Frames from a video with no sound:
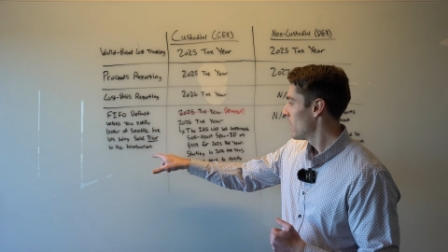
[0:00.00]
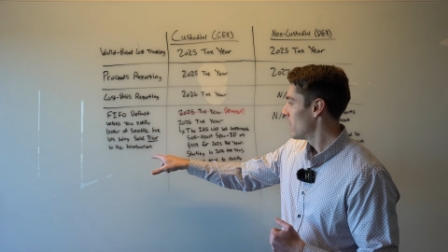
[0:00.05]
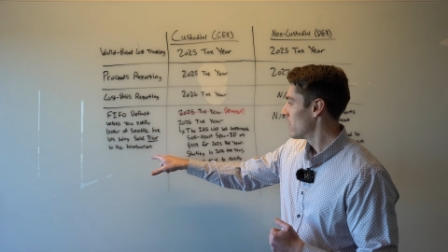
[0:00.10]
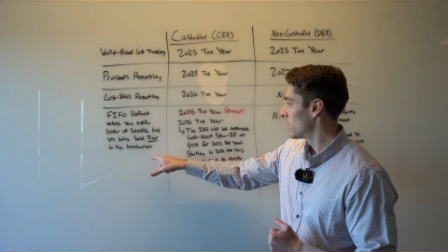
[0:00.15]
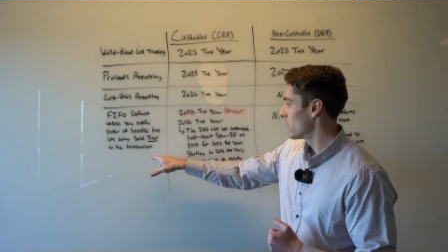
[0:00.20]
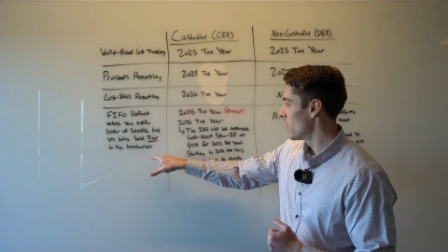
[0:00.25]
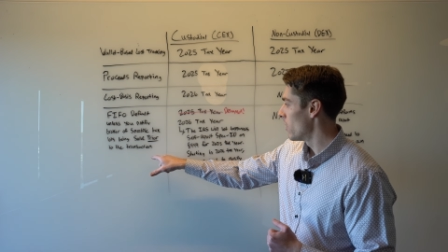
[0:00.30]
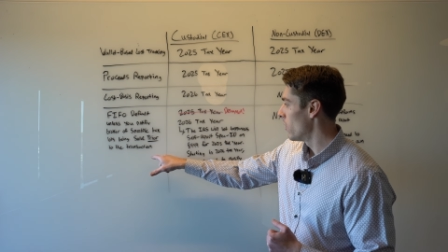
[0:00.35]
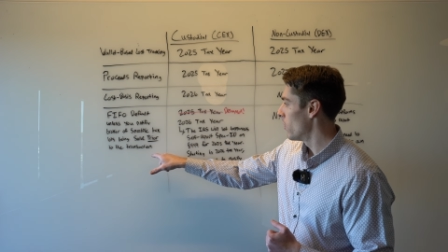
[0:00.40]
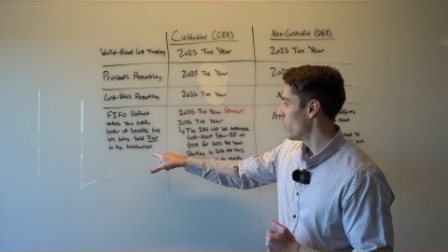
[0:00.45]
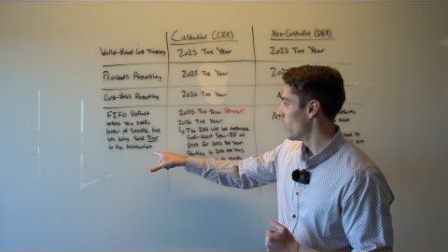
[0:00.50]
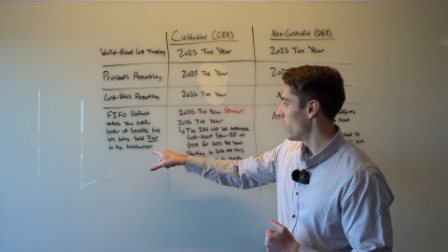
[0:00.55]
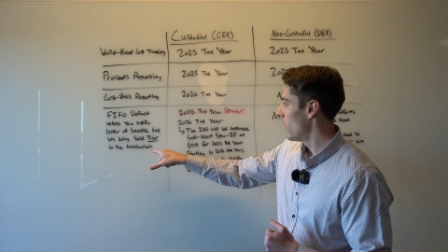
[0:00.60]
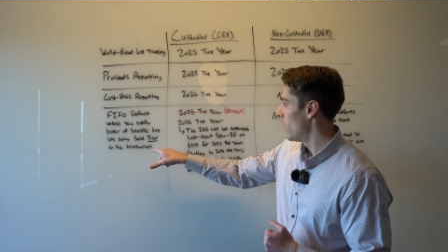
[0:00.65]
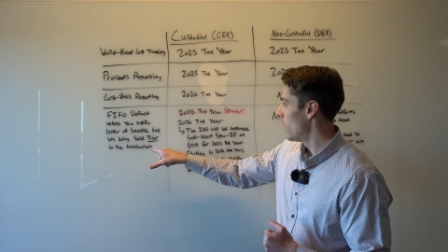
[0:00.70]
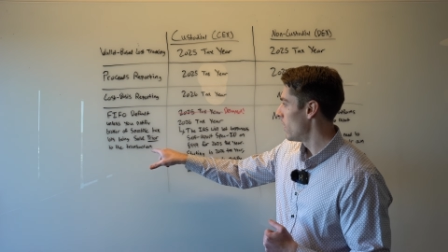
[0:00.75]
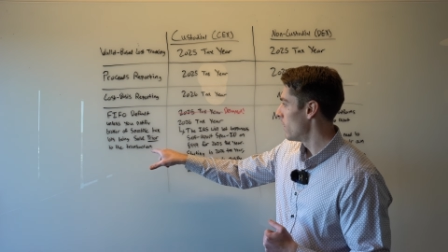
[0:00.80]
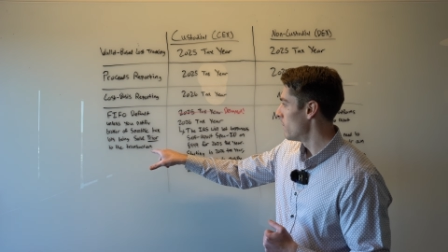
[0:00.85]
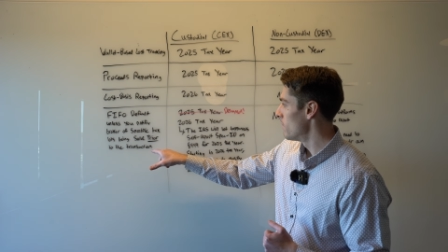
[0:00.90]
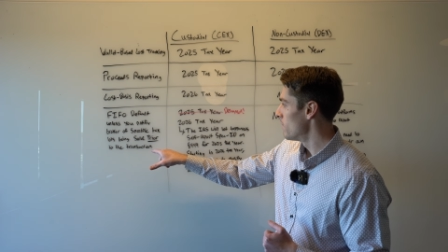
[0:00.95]

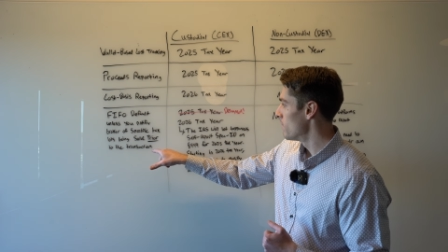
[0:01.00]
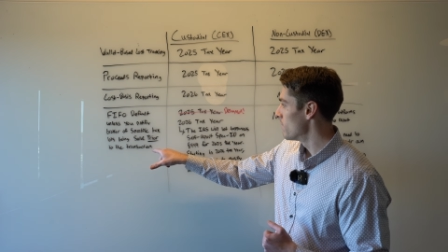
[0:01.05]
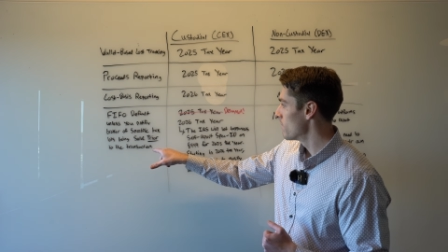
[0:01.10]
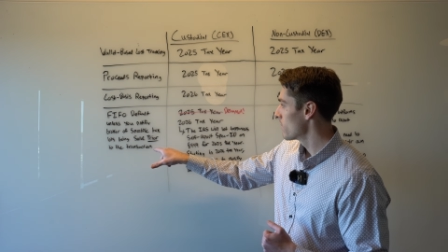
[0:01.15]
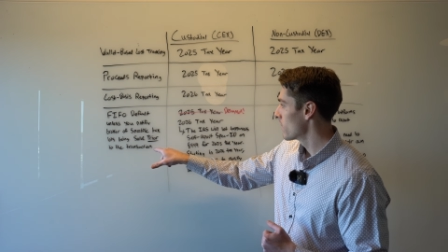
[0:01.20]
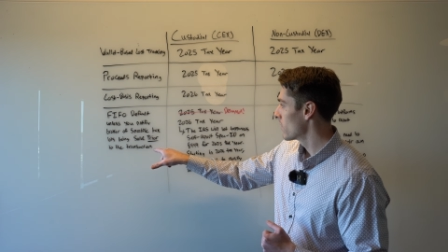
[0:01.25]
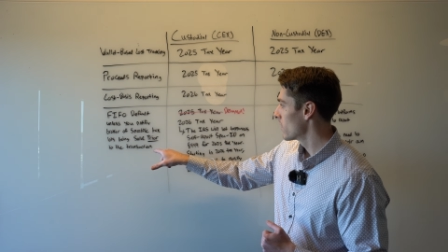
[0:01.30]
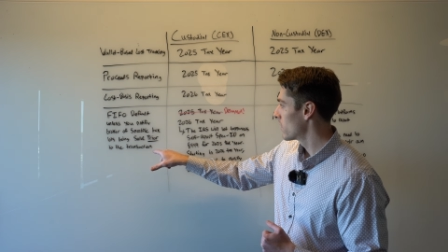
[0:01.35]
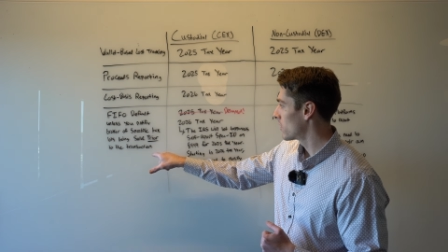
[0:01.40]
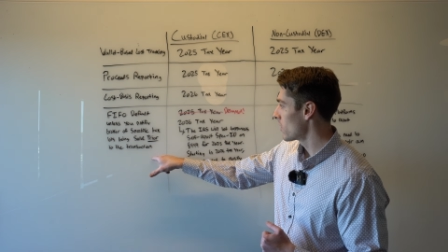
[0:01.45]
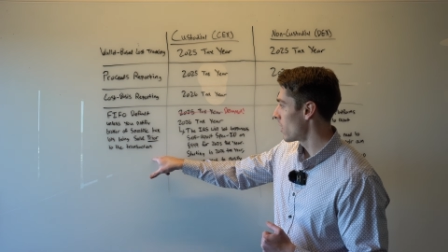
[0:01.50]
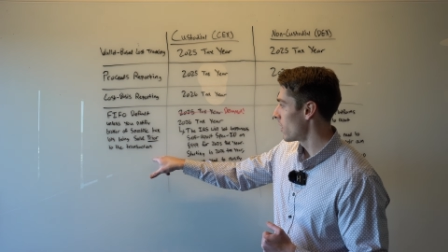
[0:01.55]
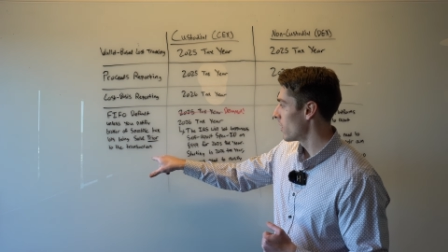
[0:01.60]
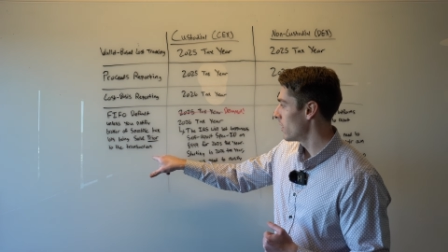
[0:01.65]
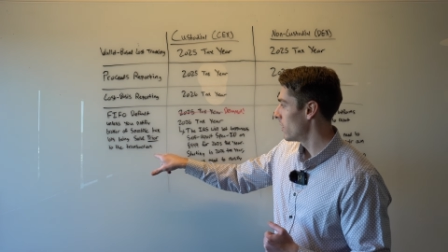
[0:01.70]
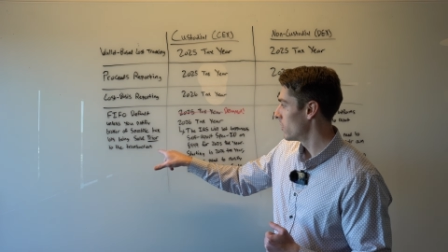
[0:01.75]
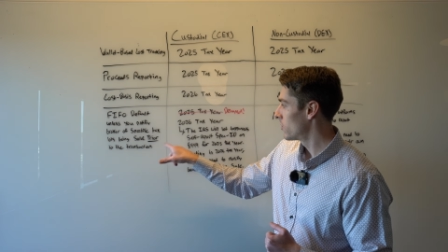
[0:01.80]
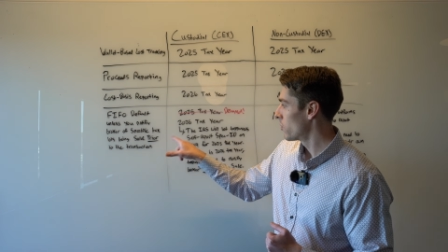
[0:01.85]
So starting in